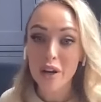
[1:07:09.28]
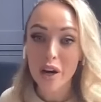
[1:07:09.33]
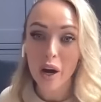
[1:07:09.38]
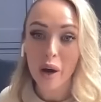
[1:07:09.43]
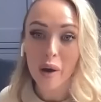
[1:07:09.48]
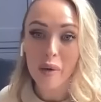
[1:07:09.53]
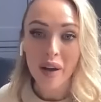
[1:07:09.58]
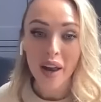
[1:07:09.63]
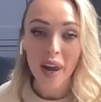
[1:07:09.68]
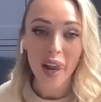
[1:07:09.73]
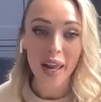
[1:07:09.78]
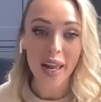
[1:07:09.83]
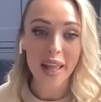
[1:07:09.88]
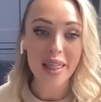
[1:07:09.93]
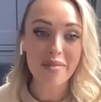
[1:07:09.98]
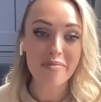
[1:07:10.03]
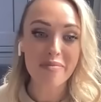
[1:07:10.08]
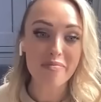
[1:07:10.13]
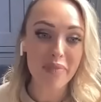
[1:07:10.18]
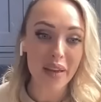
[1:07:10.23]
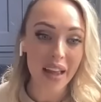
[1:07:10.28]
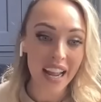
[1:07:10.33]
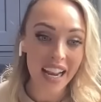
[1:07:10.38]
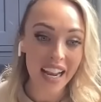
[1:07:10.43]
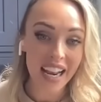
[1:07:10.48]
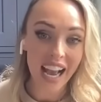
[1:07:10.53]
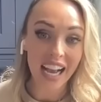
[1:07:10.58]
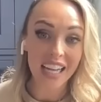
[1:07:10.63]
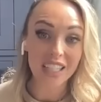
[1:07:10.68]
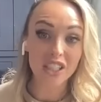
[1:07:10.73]
up in the
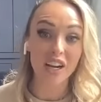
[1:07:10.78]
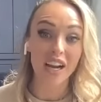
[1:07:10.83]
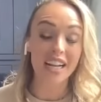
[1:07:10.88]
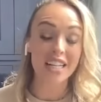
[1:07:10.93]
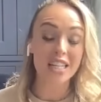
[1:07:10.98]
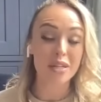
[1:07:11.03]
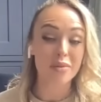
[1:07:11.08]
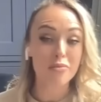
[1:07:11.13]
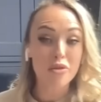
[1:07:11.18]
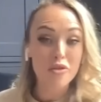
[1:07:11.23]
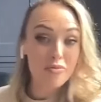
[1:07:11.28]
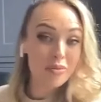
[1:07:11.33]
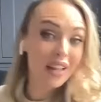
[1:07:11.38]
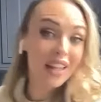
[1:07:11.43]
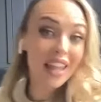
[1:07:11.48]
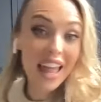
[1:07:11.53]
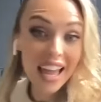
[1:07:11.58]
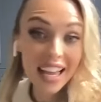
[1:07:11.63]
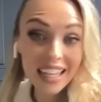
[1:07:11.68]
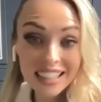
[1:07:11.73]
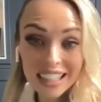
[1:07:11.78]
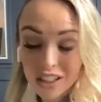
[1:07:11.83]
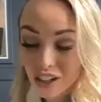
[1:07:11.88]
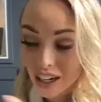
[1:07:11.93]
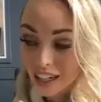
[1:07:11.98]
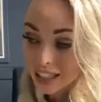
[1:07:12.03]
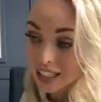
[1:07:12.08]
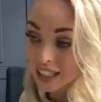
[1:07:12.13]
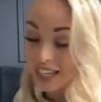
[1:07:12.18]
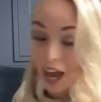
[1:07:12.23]
bin. I tried to move my legs. I
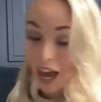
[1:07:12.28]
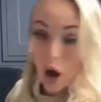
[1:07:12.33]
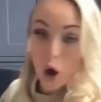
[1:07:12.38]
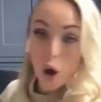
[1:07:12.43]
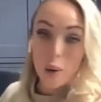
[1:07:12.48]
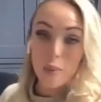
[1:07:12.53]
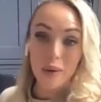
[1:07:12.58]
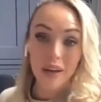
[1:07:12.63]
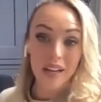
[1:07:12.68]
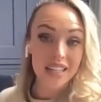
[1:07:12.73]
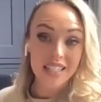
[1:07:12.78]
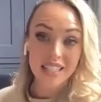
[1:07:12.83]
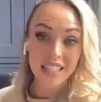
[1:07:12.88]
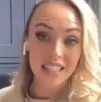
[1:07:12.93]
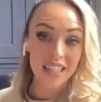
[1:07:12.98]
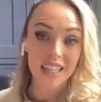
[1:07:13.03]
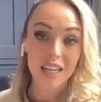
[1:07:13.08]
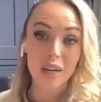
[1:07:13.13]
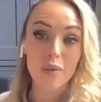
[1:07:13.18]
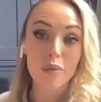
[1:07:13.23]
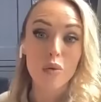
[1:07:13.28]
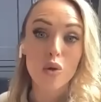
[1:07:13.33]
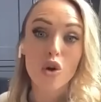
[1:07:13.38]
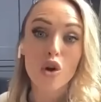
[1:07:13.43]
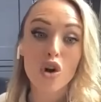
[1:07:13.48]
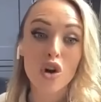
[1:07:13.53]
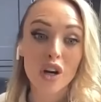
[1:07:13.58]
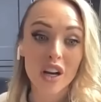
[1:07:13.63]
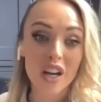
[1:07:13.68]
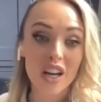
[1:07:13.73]
tried to get up instantly and
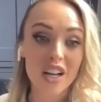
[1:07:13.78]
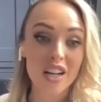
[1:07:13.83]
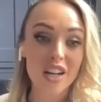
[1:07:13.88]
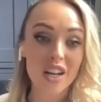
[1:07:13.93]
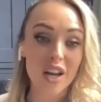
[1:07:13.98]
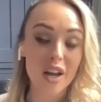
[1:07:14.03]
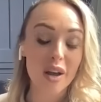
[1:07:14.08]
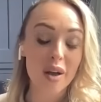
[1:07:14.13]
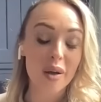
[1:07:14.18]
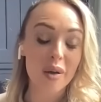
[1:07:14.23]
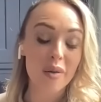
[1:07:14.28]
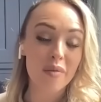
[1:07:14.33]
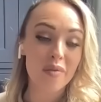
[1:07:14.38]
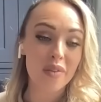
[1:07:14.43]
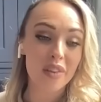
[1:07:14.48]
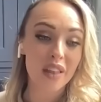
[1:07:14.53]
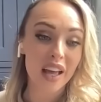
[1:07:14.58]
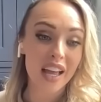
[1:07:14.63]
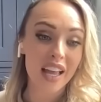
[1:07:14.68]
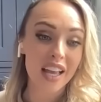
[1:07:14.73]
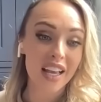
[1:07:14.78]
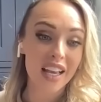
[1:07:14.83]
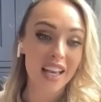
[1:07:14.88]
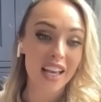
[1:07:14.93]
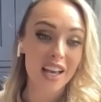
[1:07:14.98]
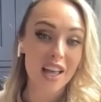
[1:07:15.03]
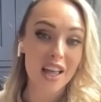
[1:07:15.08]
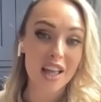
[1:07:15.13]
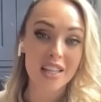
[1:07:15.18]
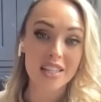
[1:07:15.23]
walk, and um, like
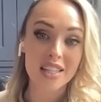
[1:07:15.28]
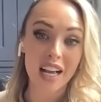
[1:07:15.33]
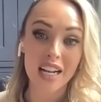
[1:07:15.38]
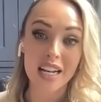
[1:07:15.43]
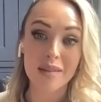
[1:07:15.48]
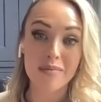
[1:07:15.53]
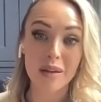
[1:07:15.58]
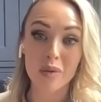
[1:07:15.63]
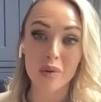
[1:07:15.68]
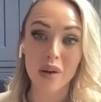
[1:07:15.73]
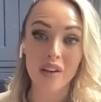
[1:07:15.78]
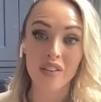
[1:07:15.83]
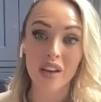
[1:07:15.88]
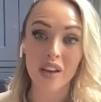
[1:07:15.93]
Sandy midwife